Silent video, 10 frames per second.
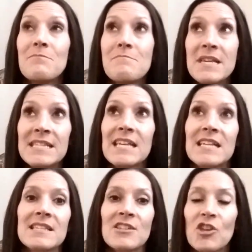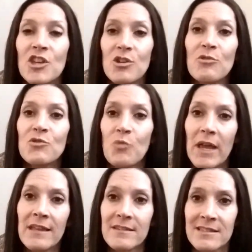missing in such a huge
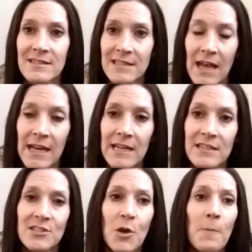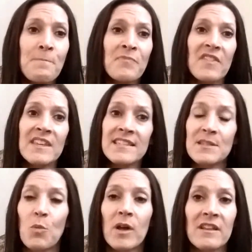way in this society. So this is
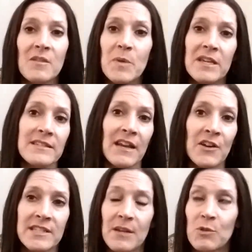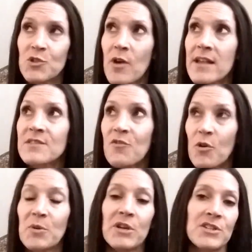one of the biggest areas that will
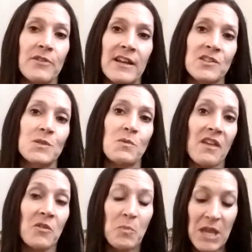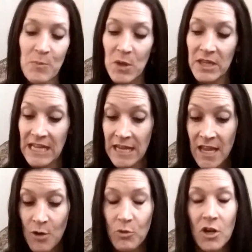transform your interactions with other people. And I
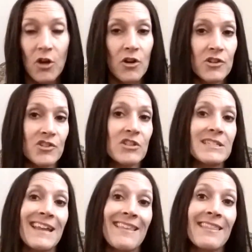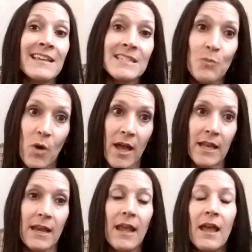would encourage you to take this
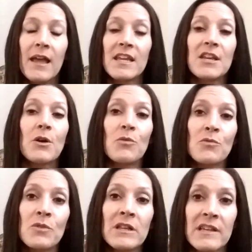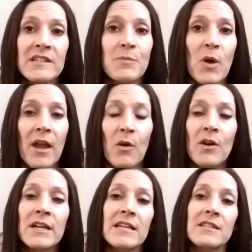one, really as
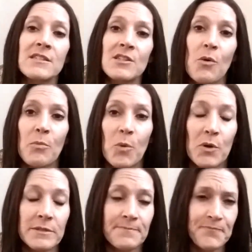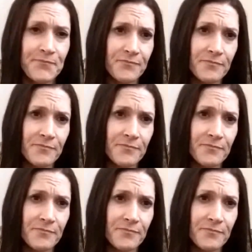priority. It's so important